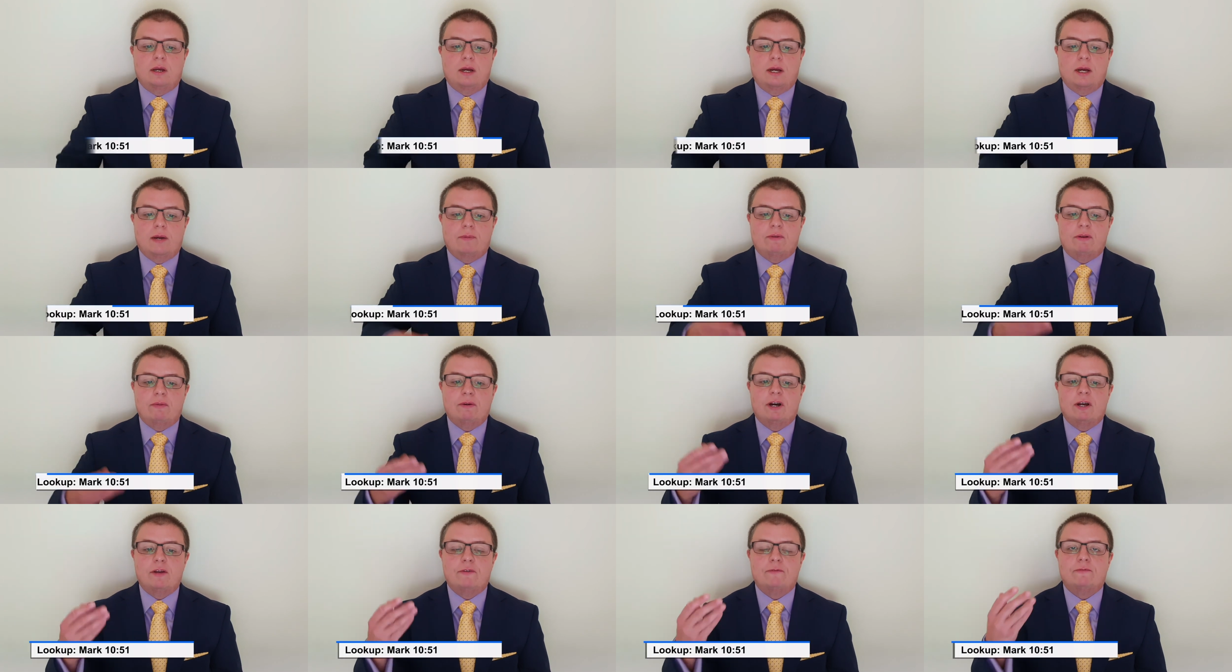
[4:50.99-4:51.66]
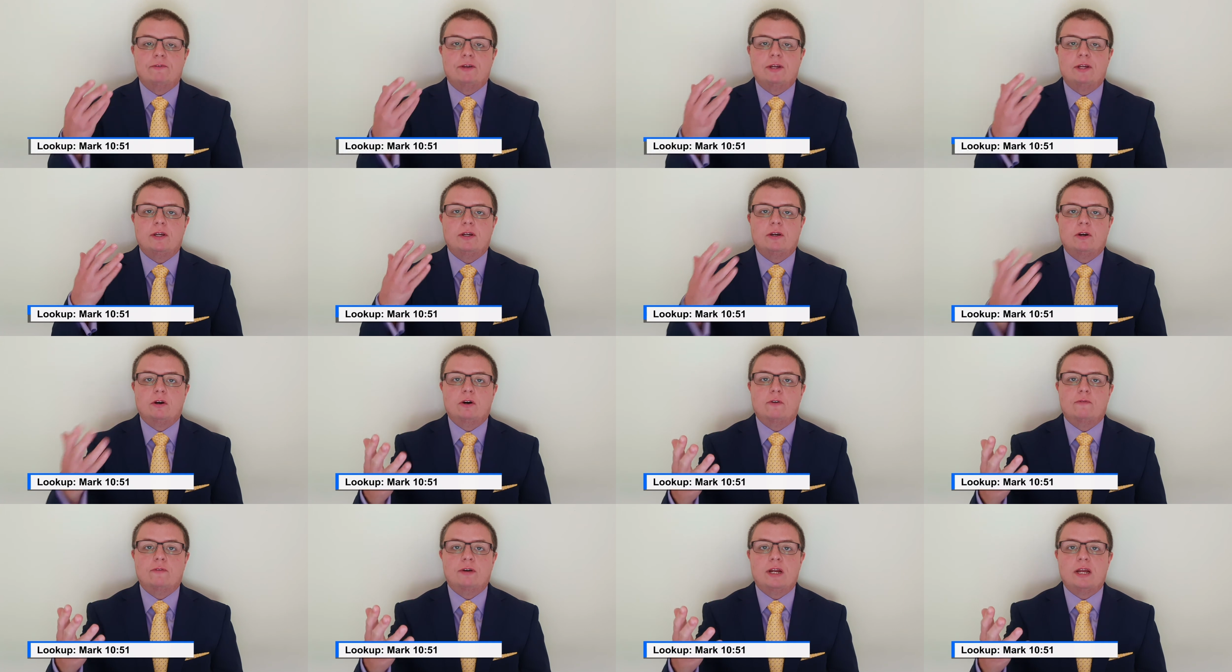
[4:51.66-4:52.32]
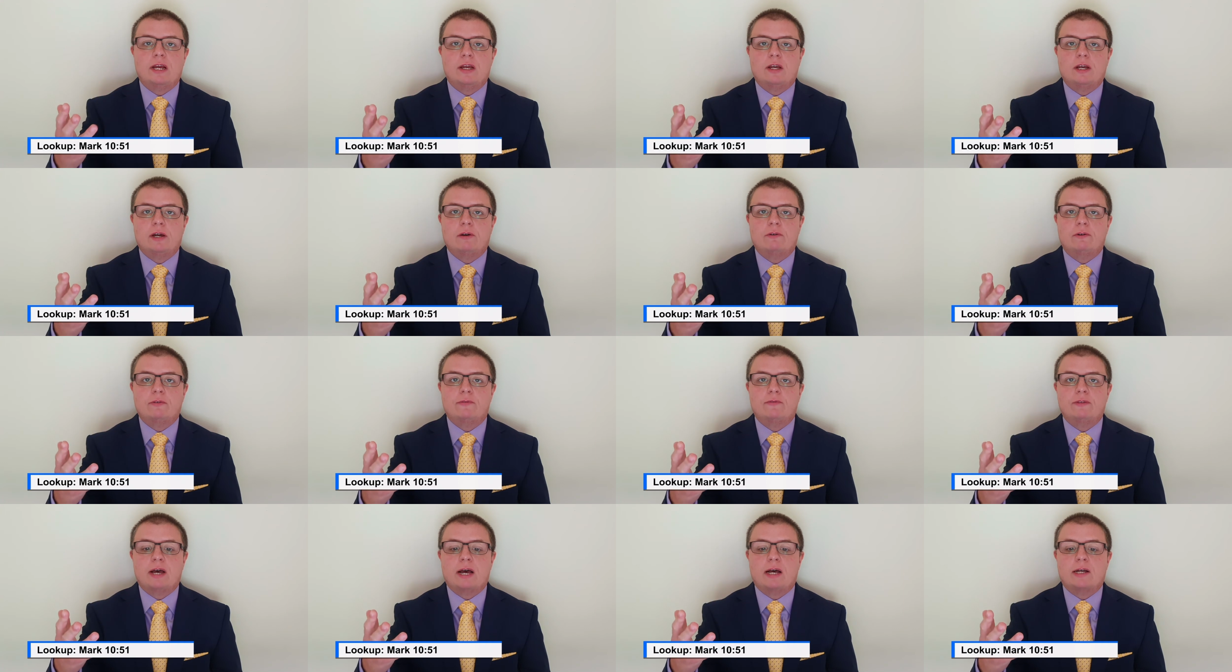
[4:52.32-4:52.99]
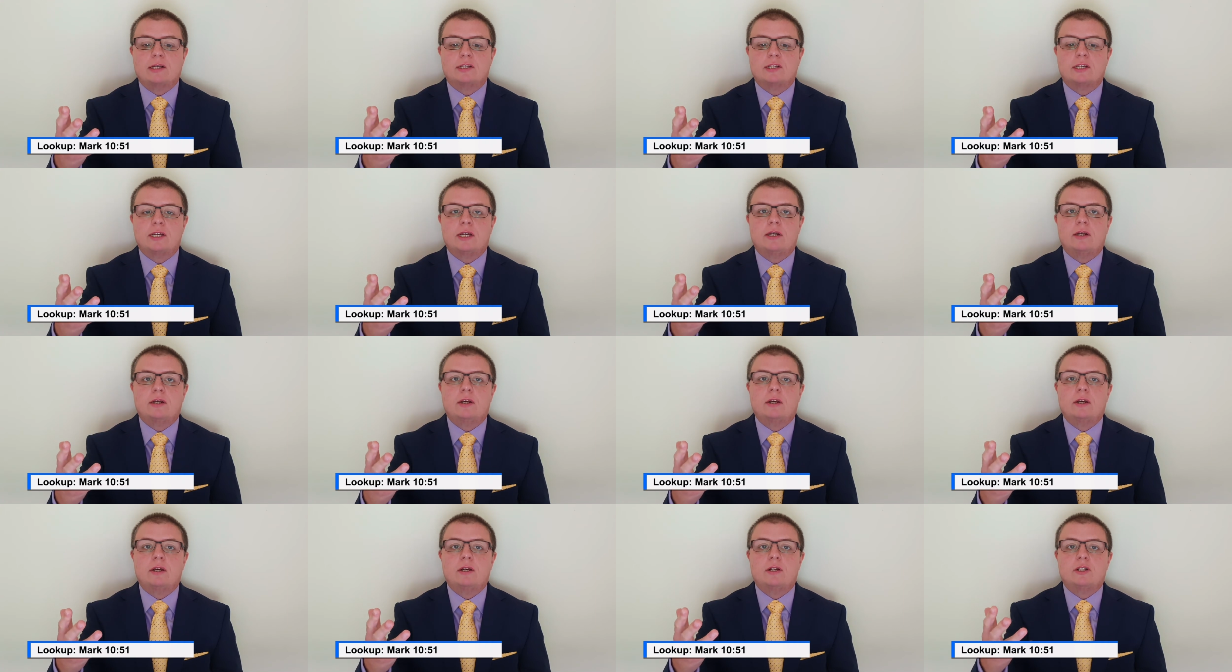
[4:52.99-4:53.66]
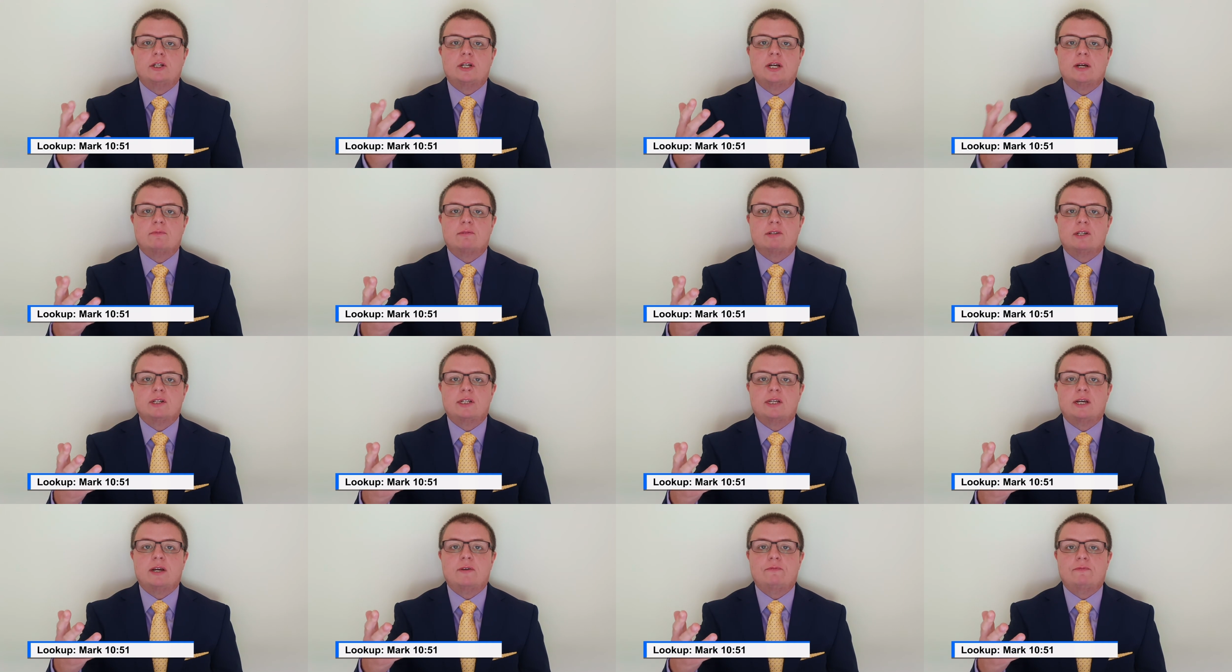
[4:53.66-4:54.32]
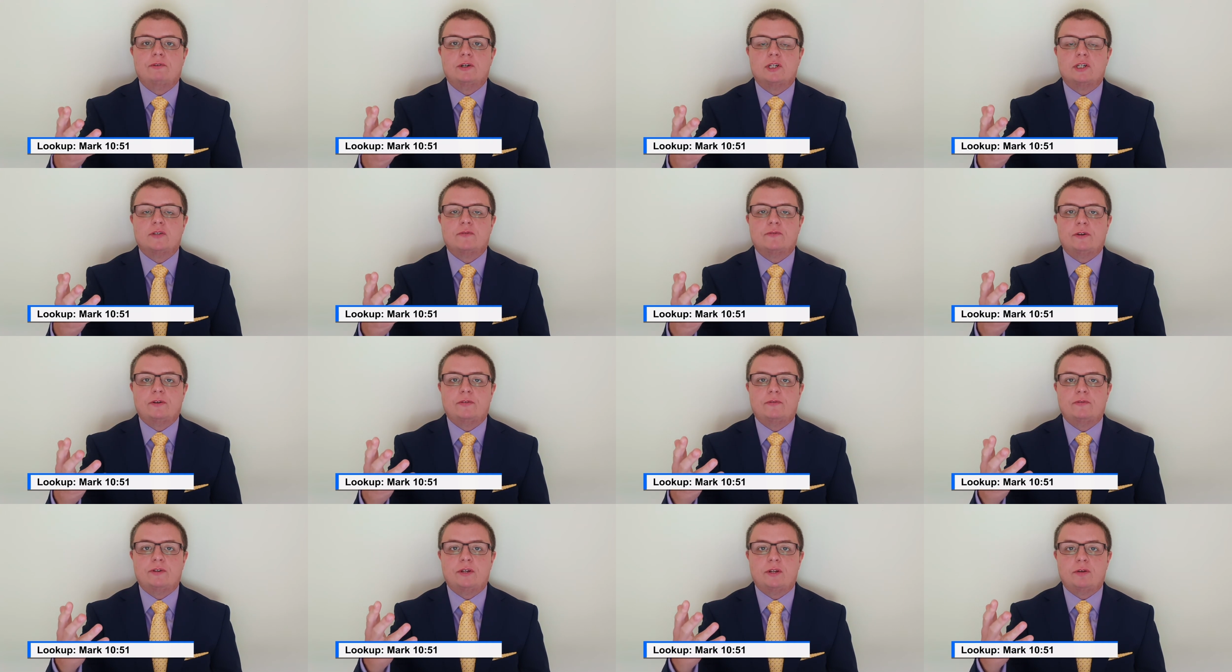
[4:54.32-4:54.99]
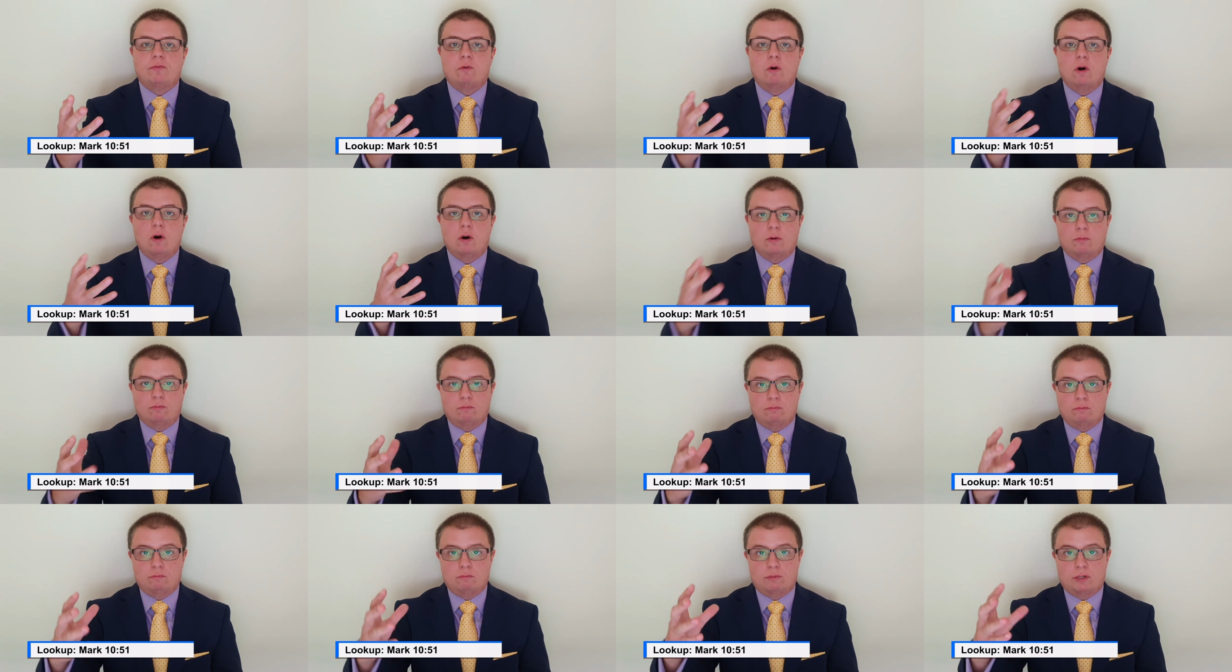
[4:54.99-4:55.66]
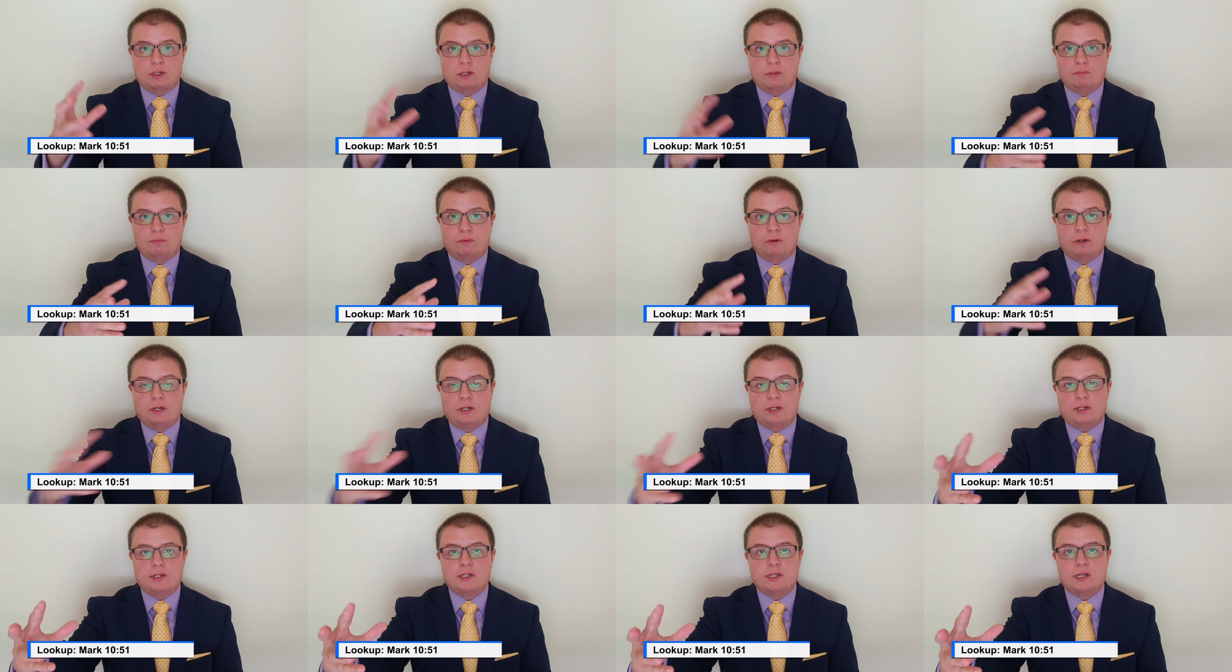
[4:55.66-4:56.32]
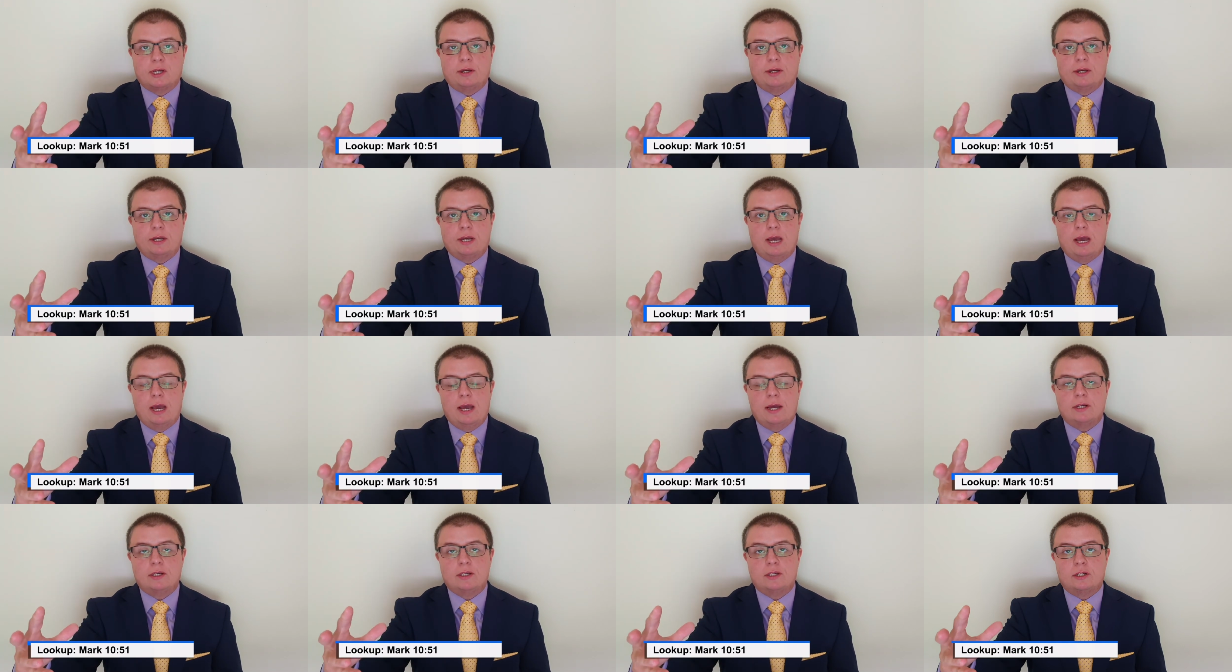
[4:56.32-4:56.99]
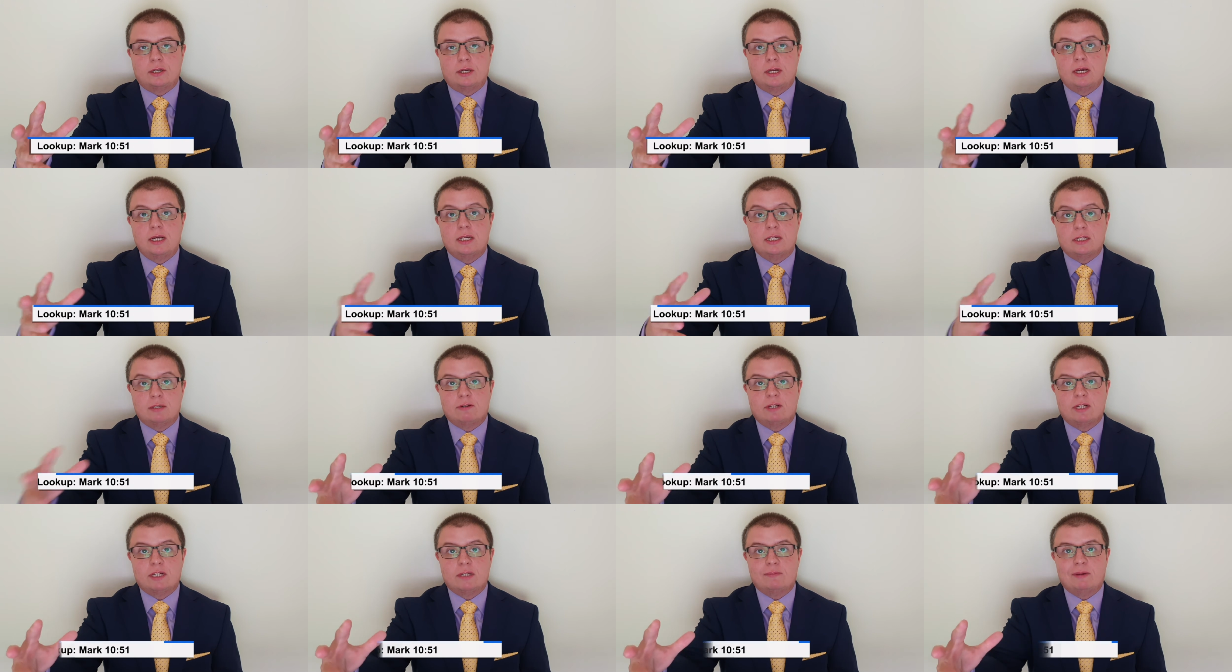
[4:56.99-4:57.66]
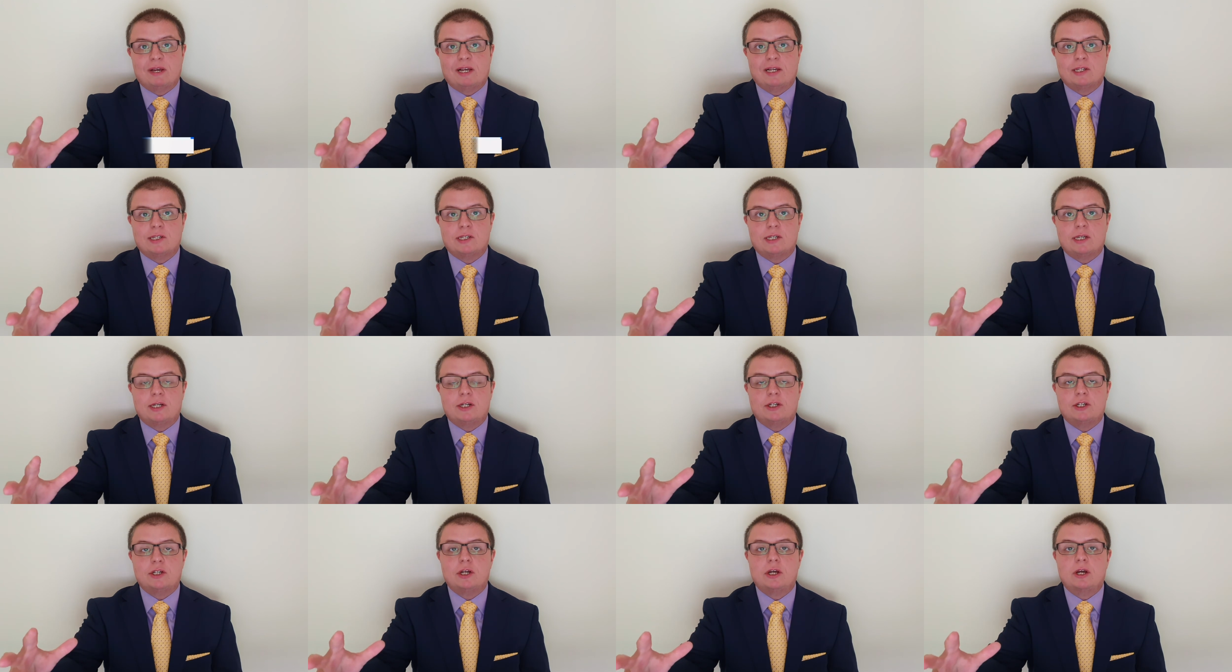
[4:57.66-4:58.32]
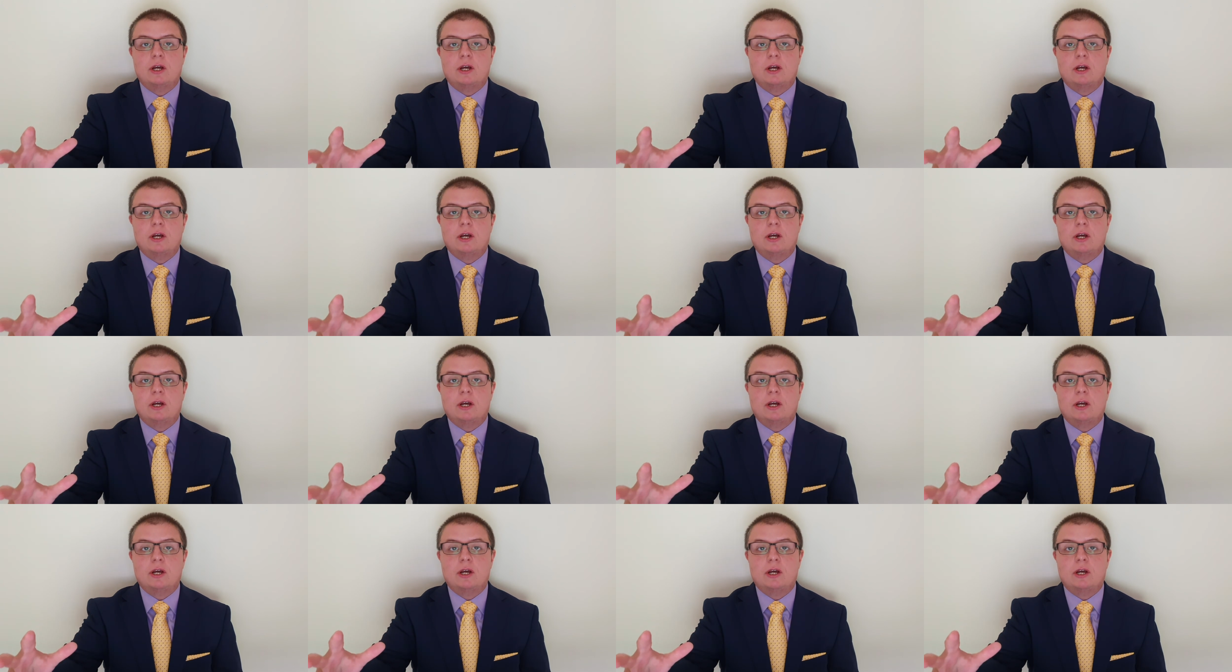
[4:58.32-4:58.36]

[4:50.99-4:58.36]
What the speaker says: And we might think of an echo of that in chapter 10, verse 51. So I'm looking slightly ahead to next week's passage,